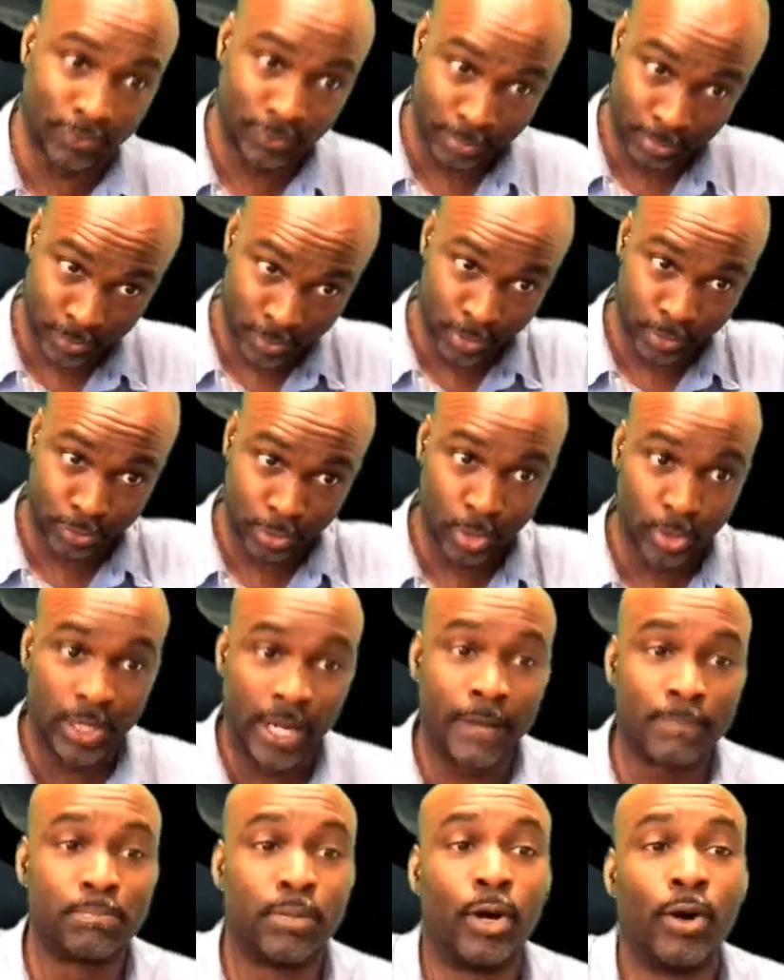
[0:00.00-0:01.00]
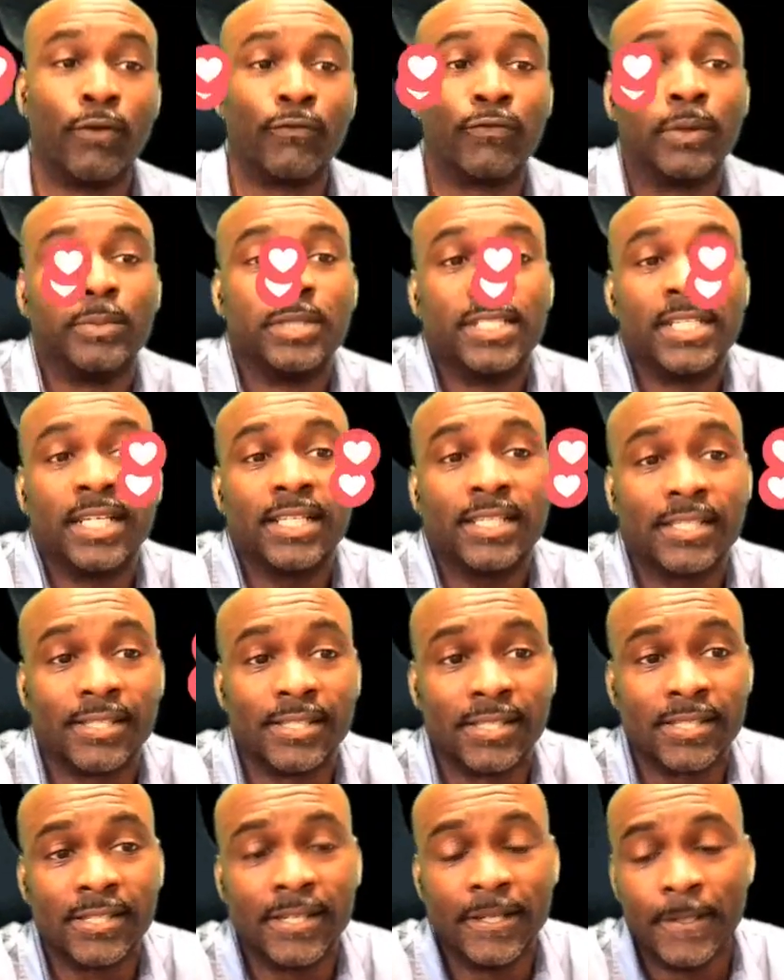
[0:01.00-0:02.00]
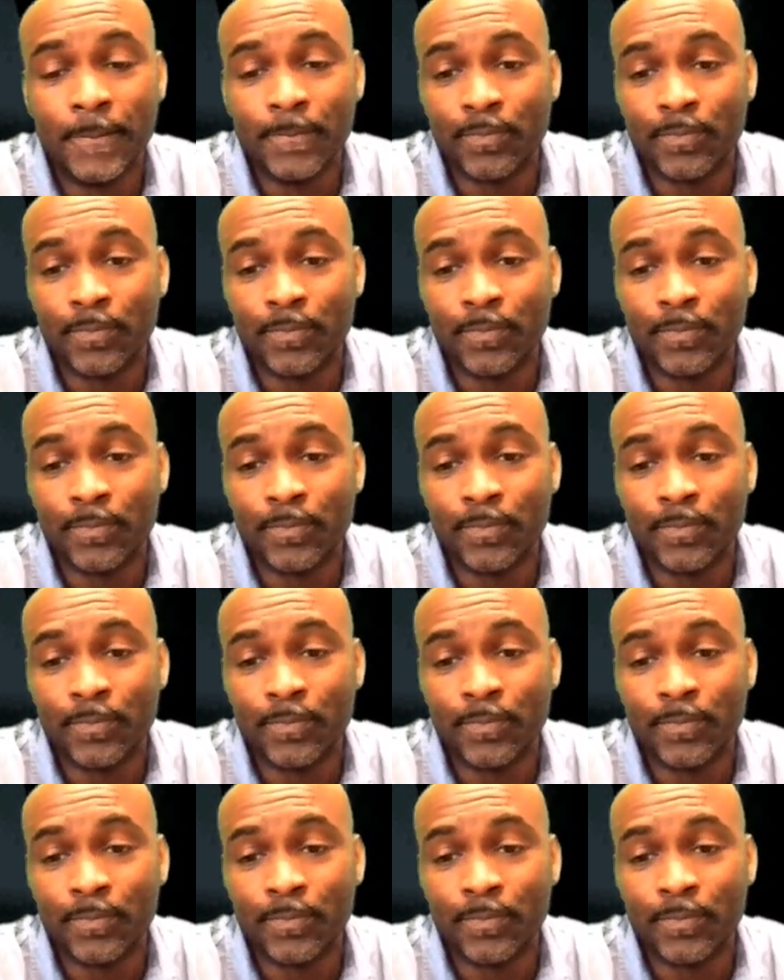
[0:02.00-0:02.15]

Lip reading: throw that bone from a distance.